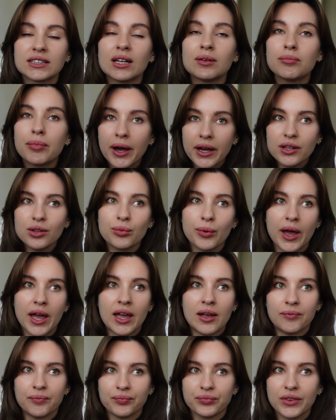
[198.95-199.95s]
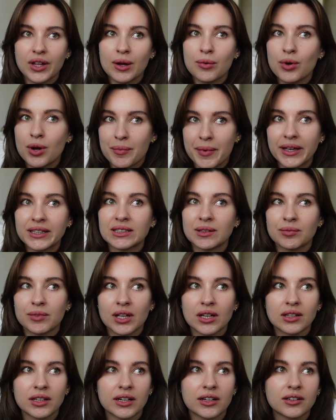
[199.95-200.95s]
And by the way, I want to make
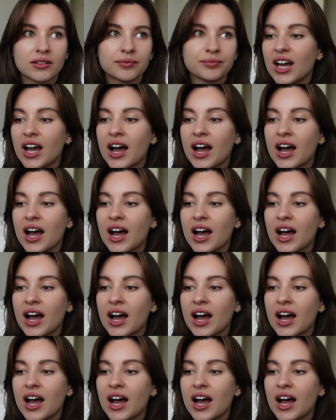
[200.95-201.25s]
something clear.